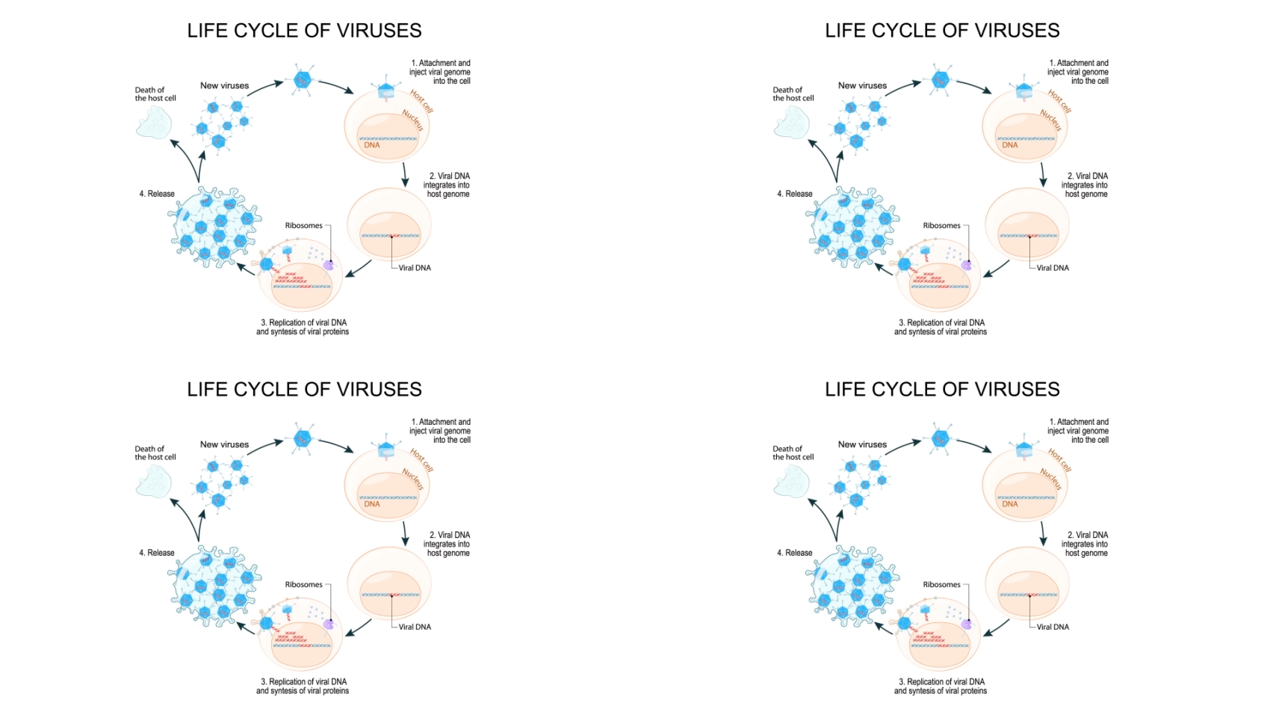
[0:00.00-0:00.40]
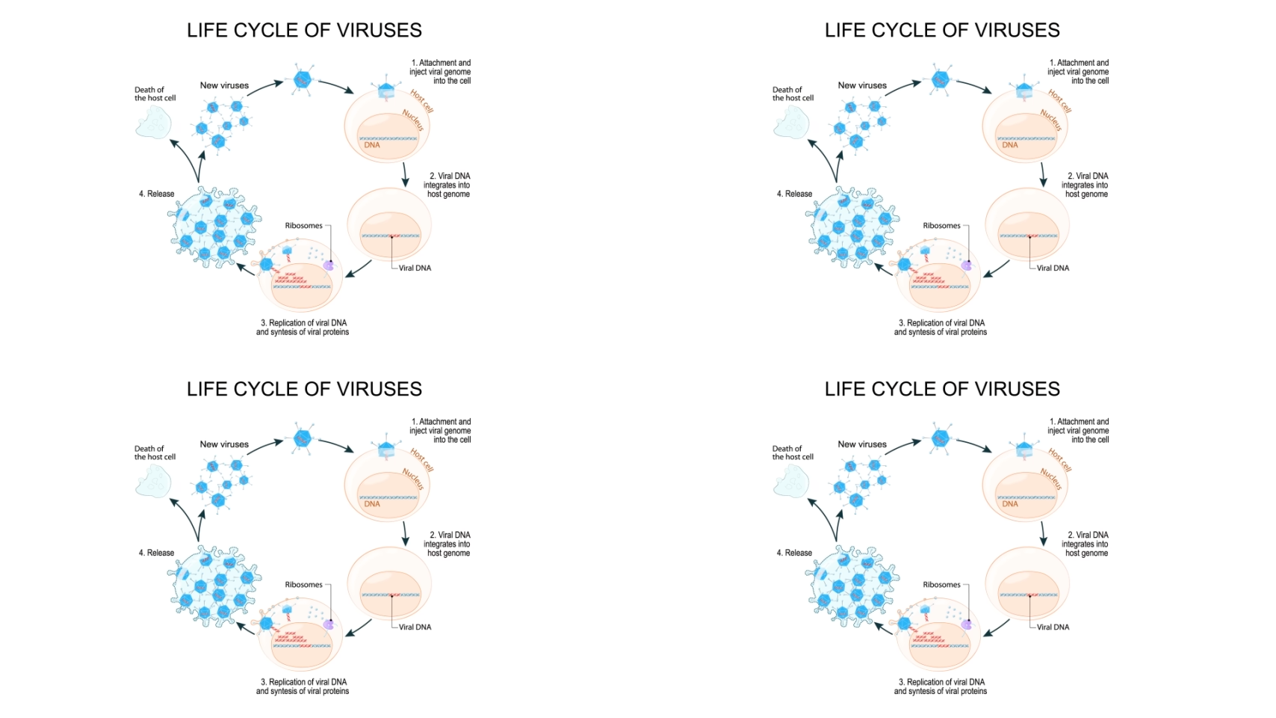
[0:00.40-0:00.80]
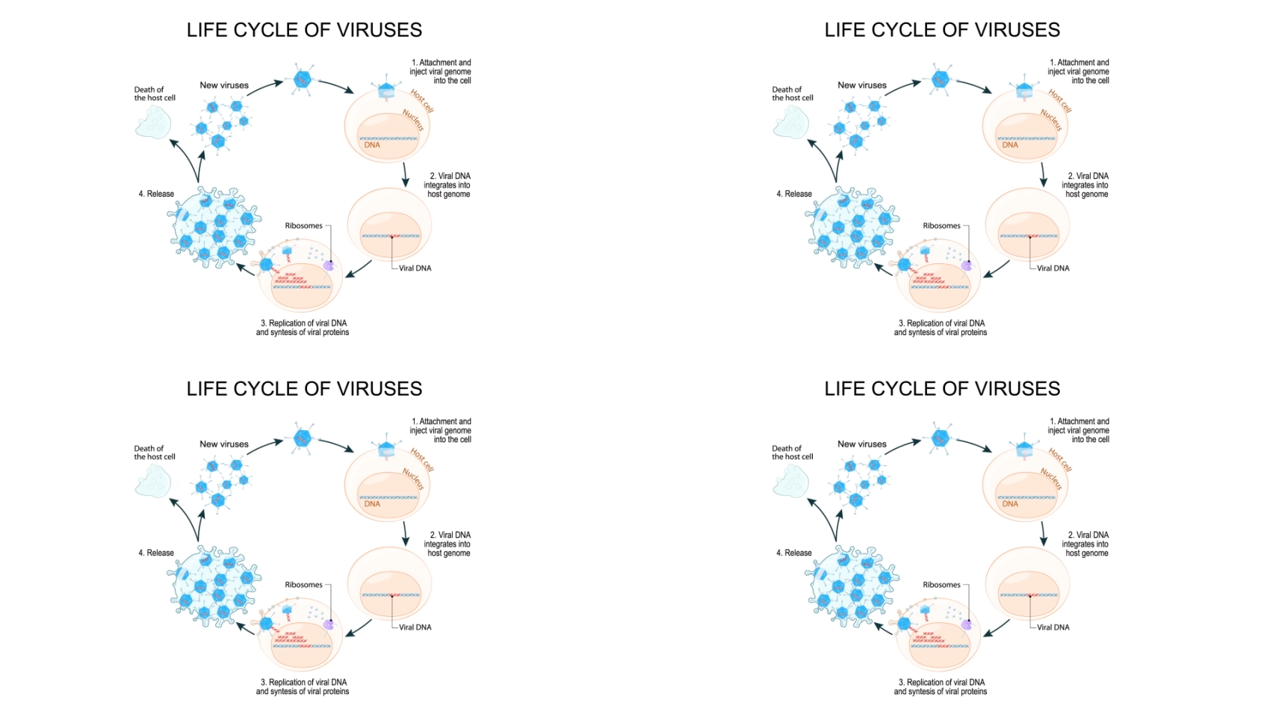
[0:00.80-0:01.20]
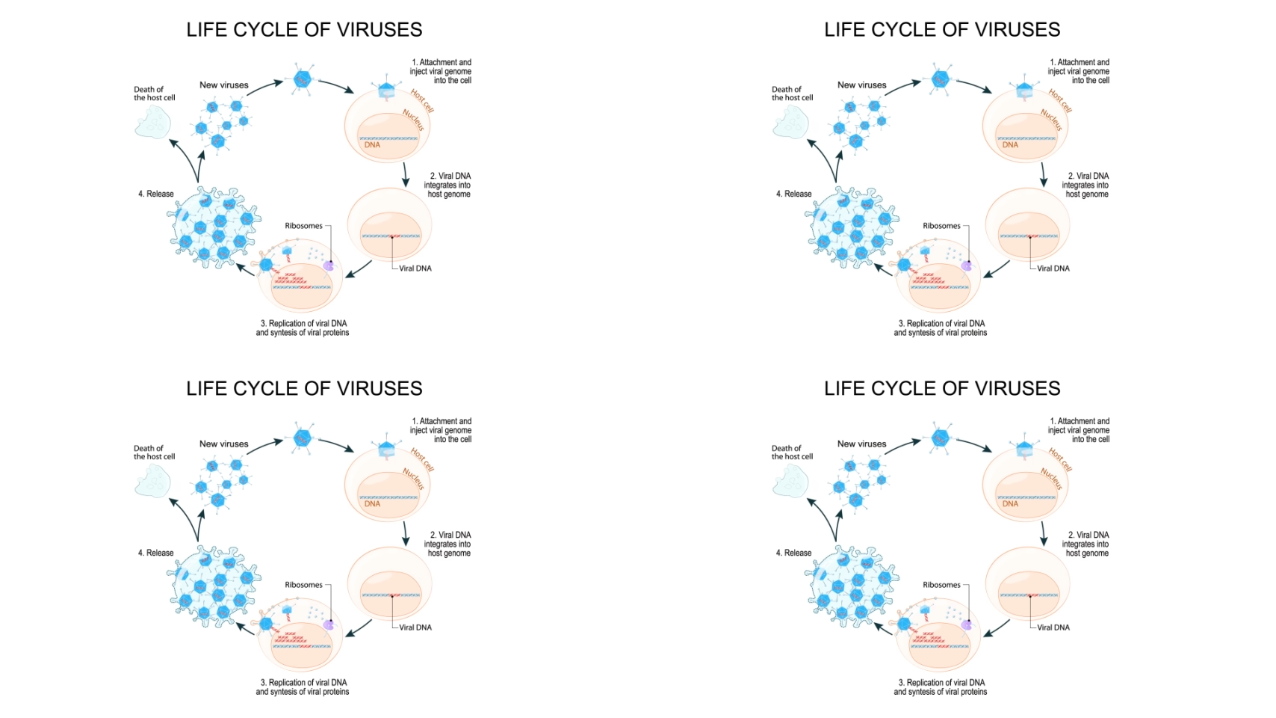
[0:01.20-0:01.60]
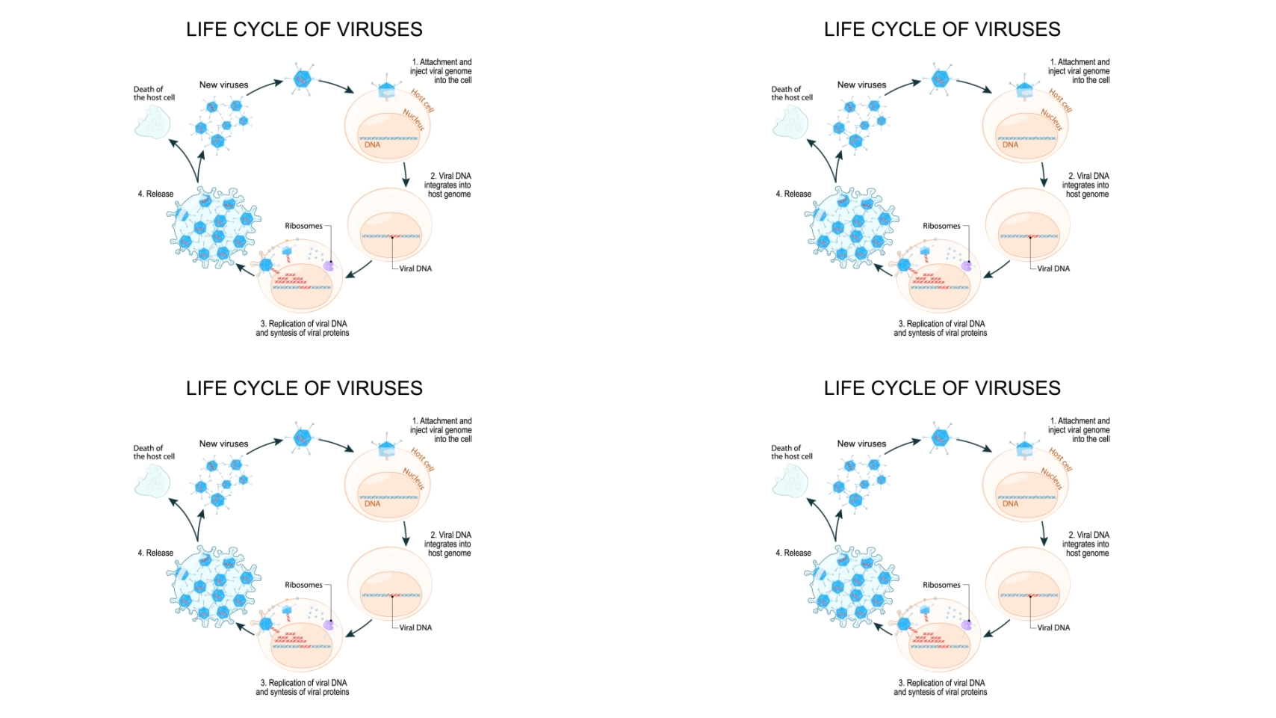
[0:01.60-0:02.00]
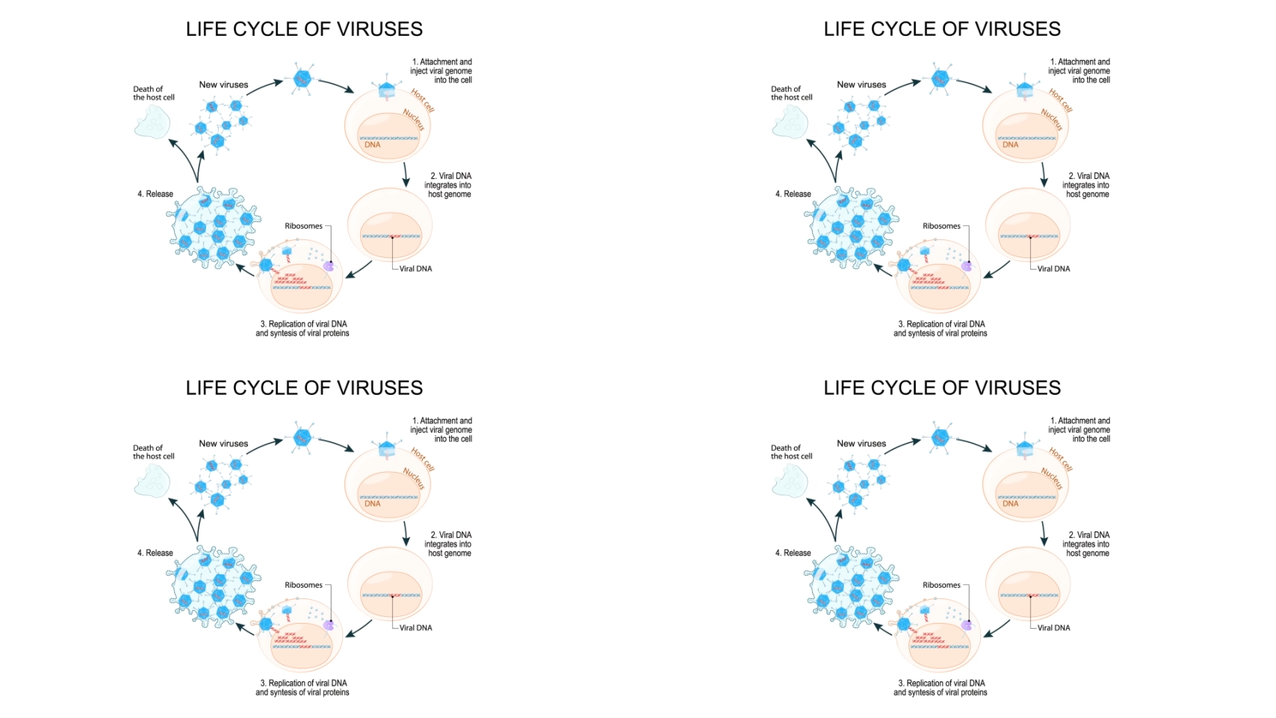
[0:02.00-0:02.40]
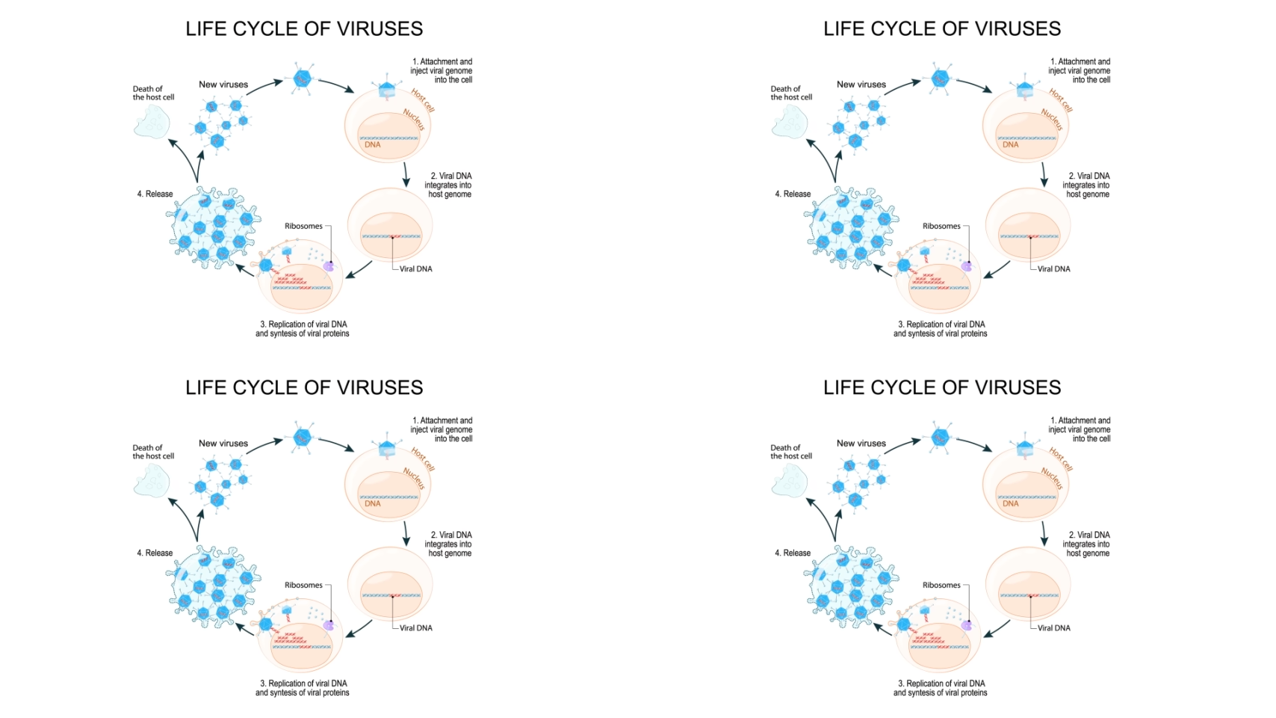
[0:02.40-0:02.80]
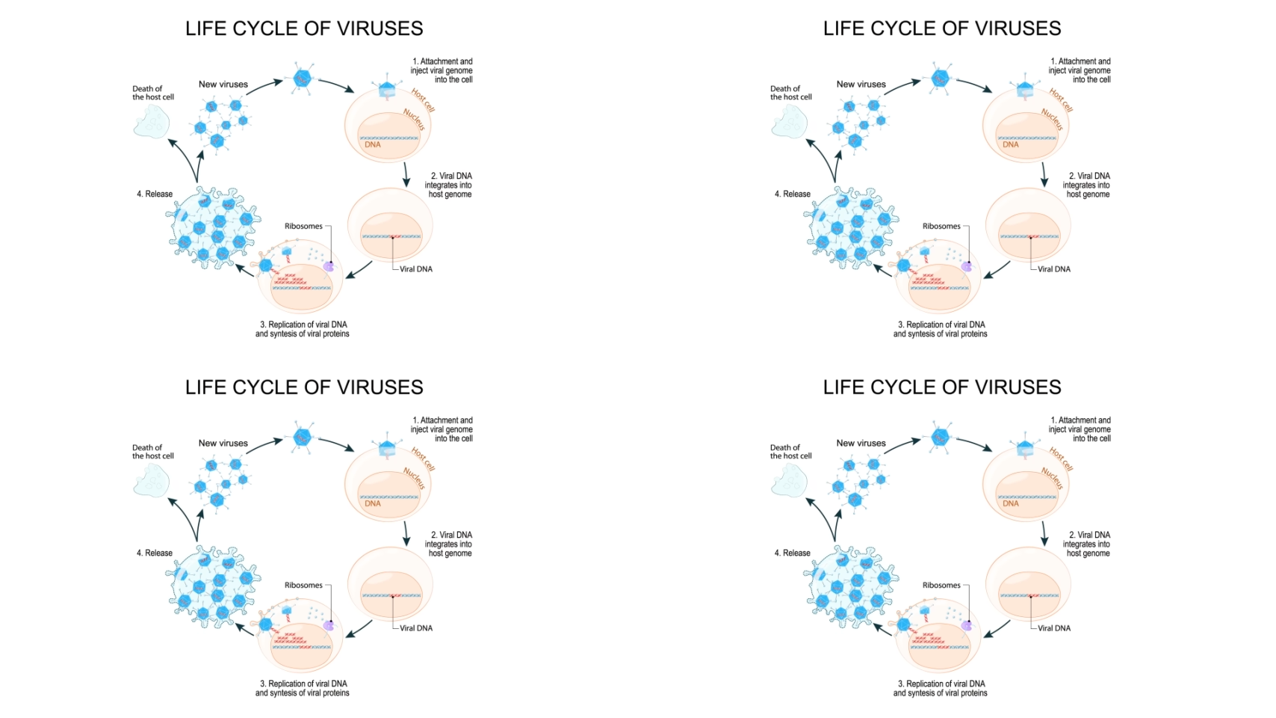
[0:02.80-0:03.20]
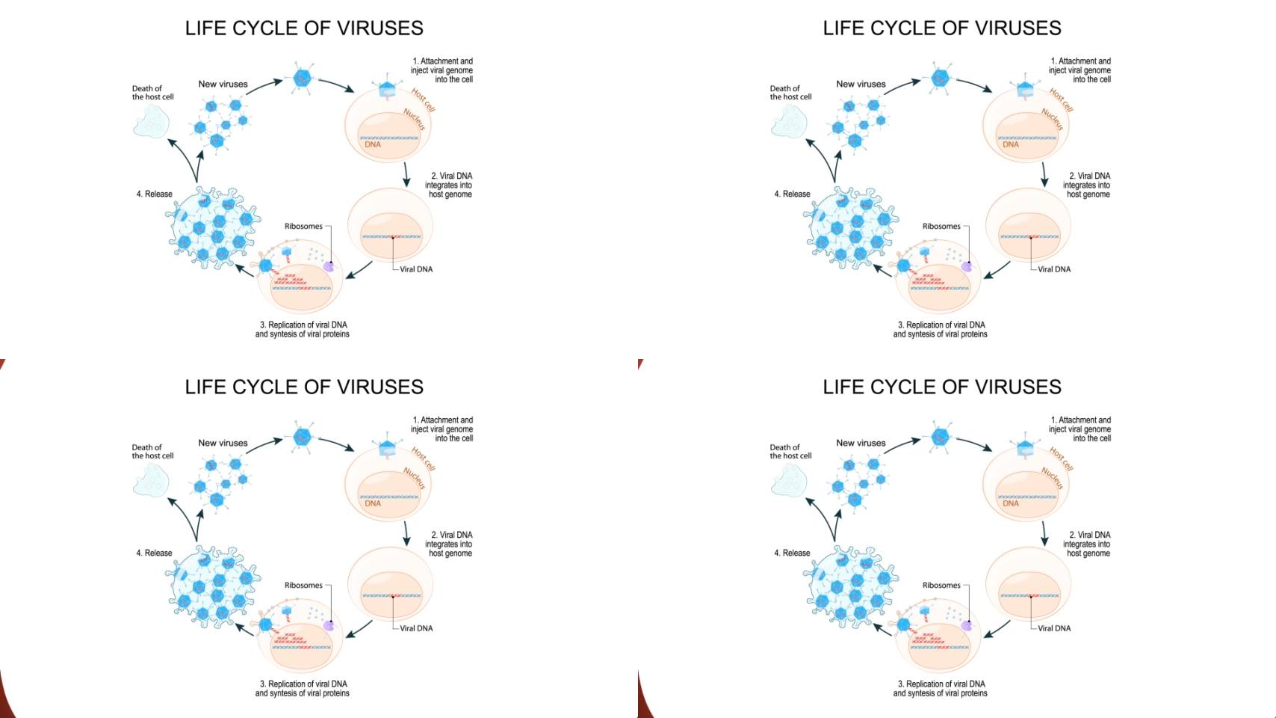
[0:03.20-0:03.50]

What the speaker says: (no speaker visible)